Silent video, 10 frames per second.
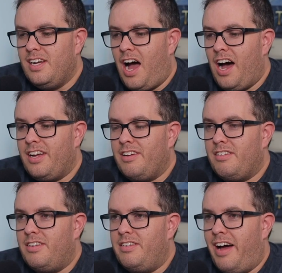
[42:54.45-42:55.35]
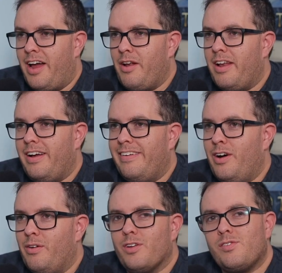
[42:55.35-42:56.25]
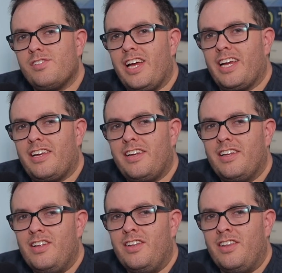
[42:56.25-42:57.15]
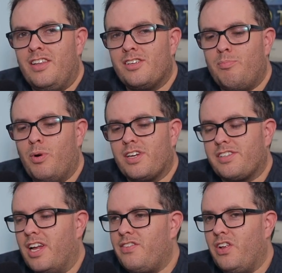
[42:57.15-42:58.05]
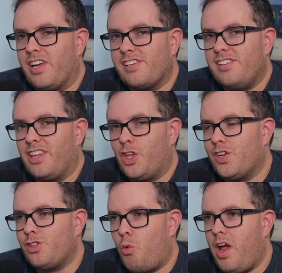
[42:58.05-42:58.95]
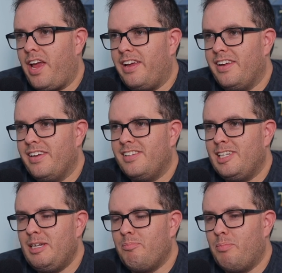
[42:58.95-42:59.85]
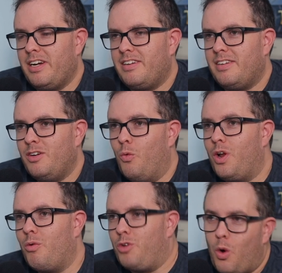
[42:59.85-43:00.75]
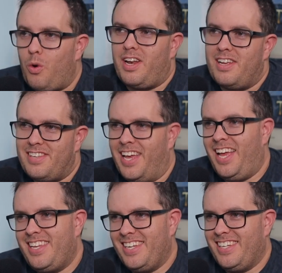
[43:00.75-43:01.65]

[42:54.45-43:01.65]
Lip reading: I don't know. No, there's like this book is kind of telling us like there is a way, but we don't know what it is yet.